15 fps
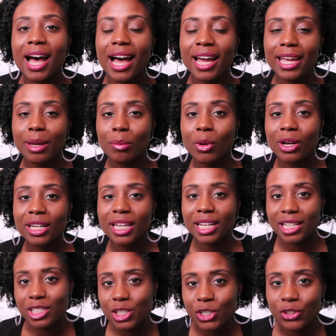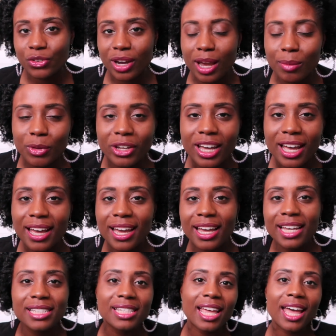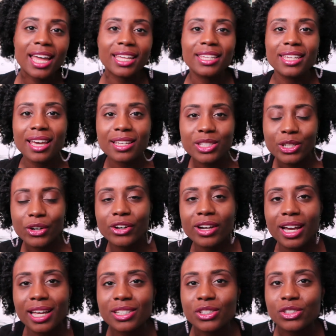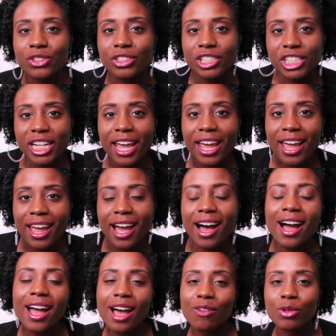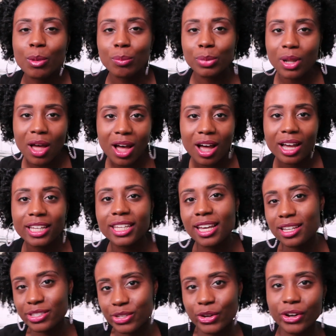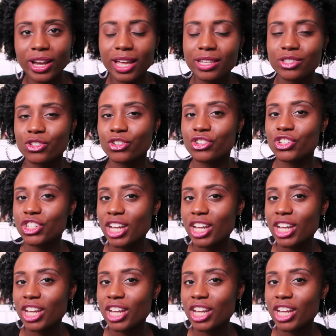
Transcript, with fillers: i am on instagram you guys yes her esther j i have a blog yes her esther